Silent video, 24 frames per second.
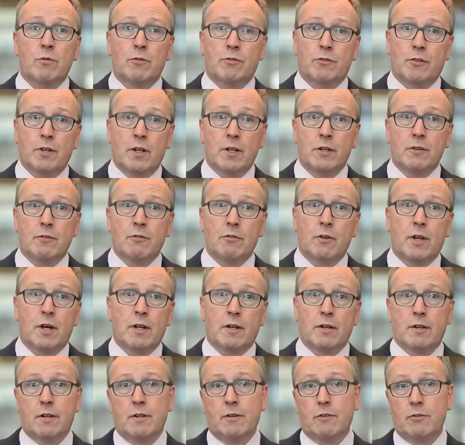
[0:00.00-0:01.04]
which sell in
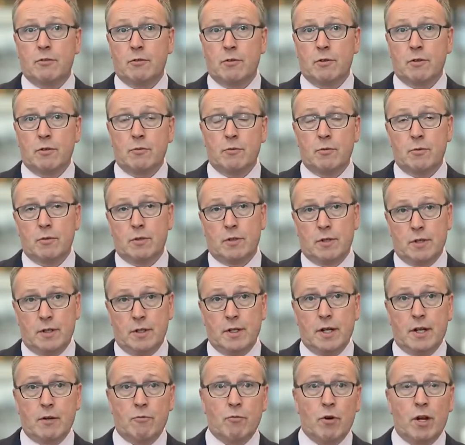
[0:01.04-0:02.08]

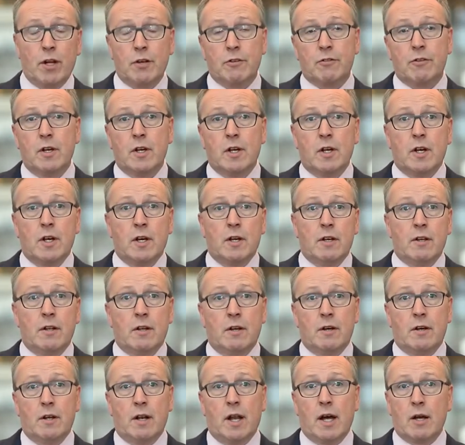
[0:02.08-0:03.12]
that range.
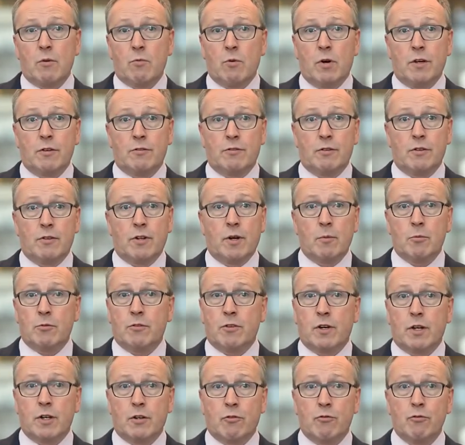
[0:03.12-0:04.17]
Likewise,
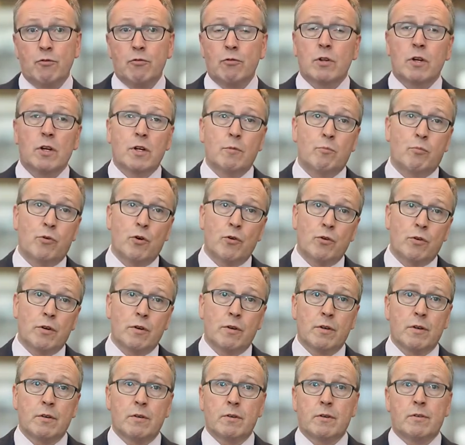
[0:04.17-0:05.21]
WTI crude, it broke
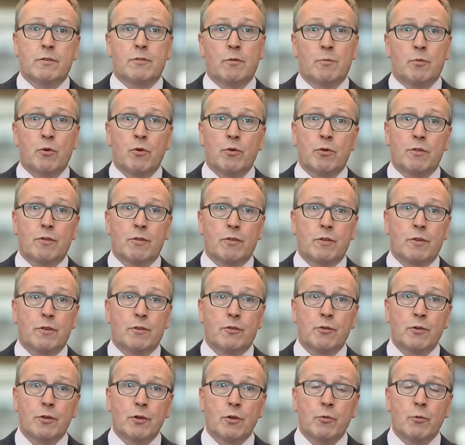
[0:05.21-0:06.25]
support
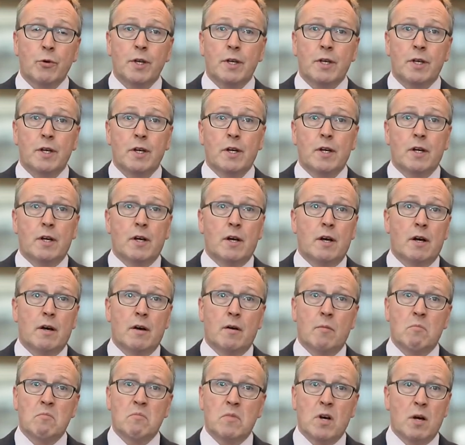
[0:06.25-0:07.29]
during the week.
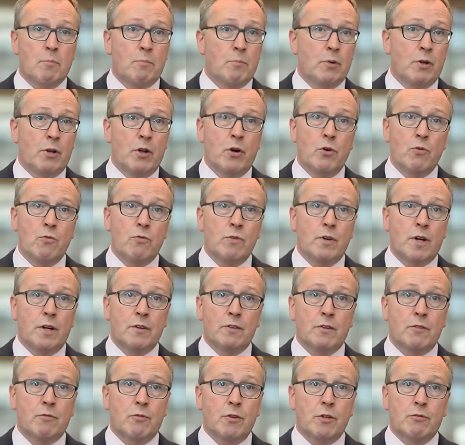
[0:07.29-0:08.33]
Below
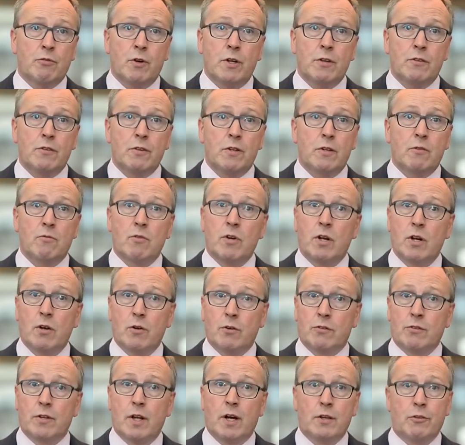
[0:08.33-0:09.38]
93.20, it really
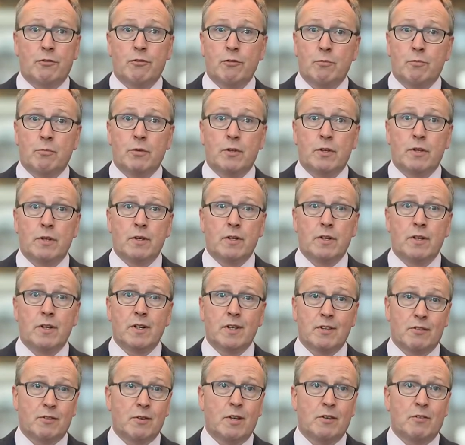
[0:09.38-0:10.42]
looks like it should be,
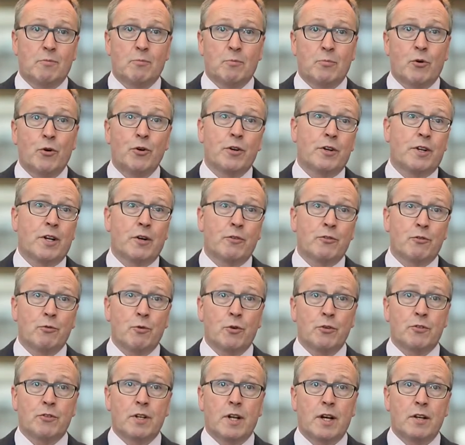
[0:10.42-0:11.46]
it's pointing down
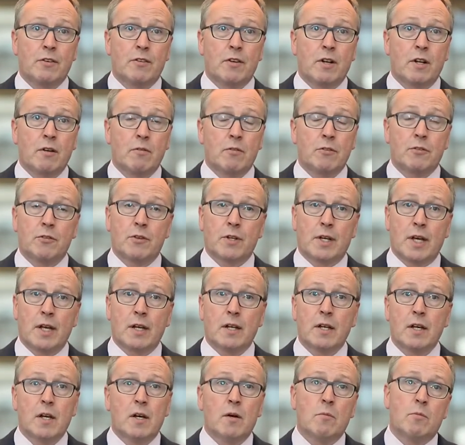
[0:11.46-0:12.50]
towards the 90 level. So
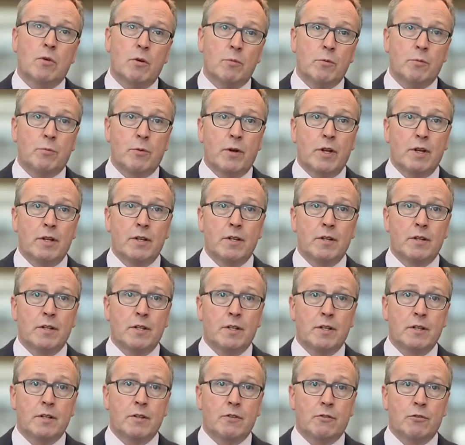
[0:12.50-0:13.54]
again, probably play
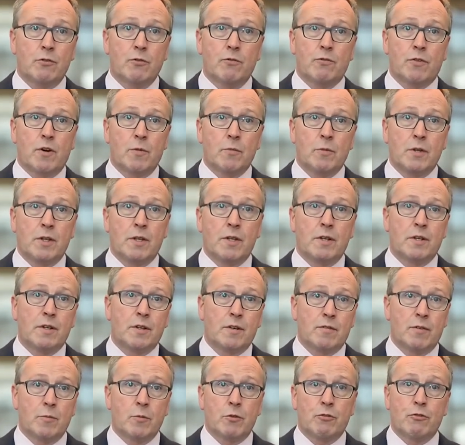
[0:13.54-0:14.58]
the two from
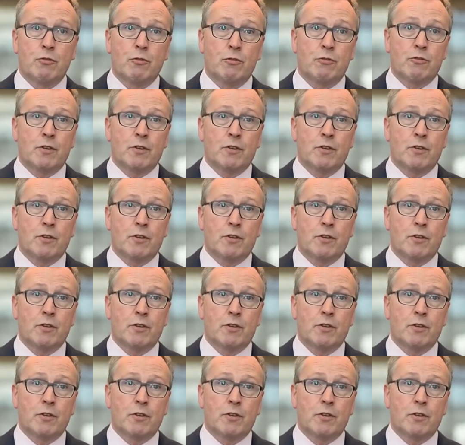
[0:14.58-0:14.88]
the short